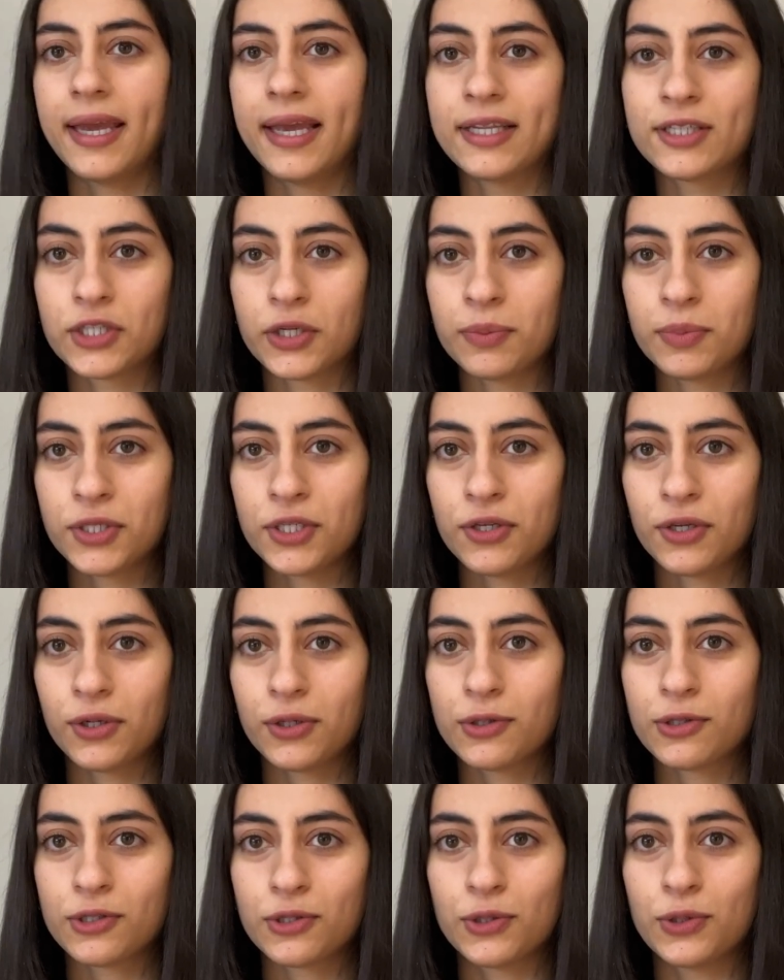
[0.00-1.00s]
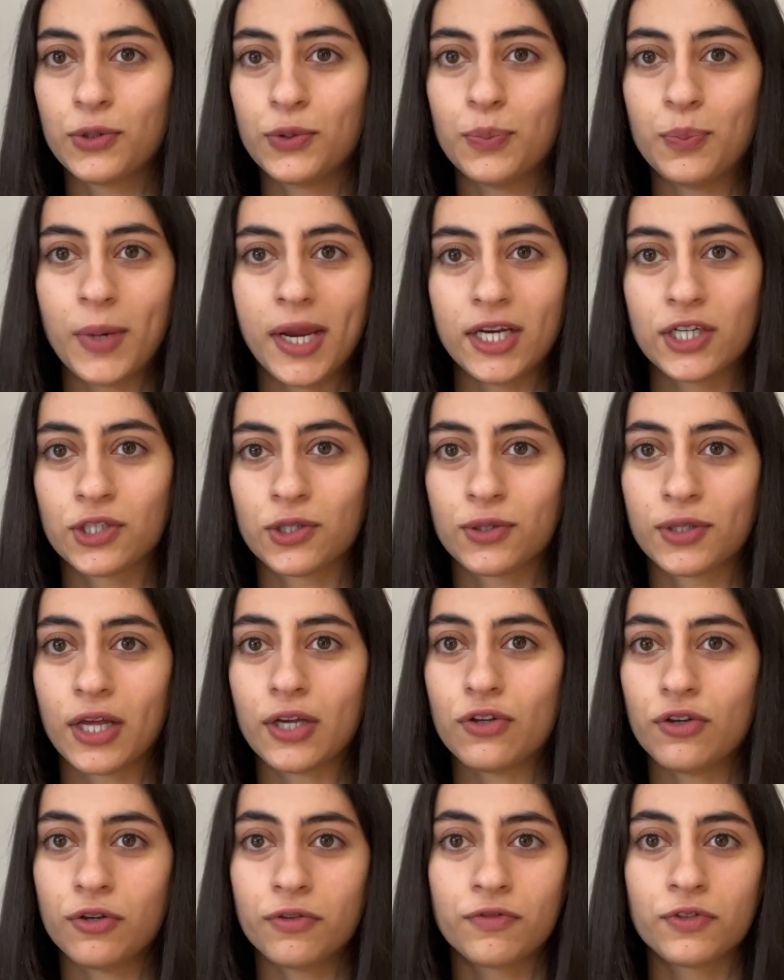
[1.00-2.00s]
It's up to you to make sure that
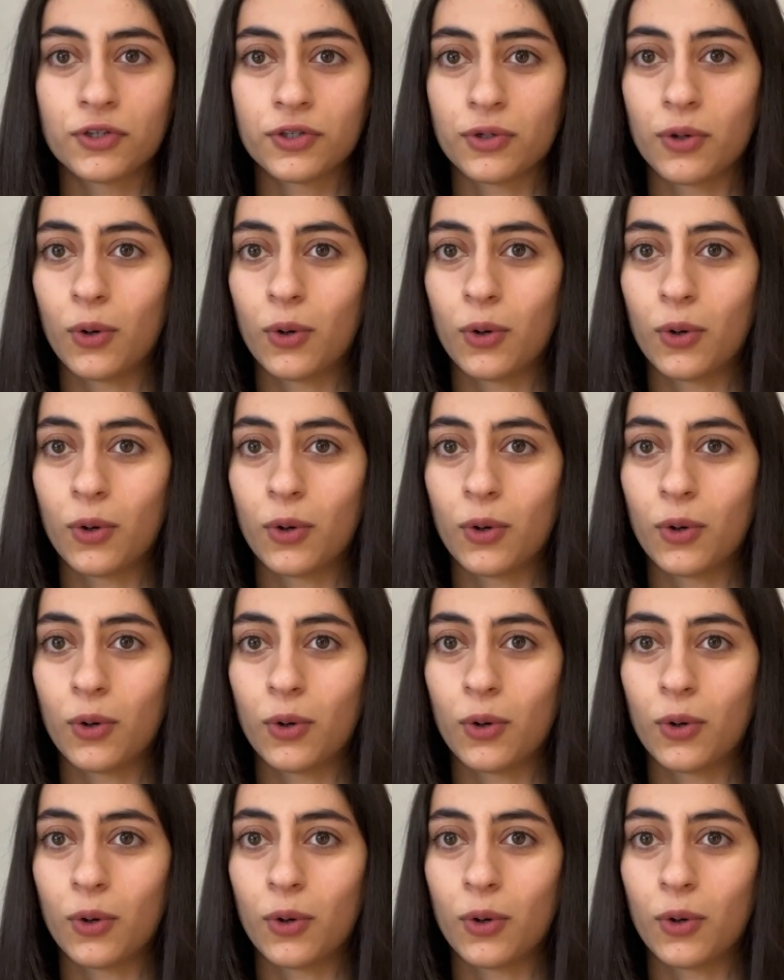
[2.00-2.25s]
you've done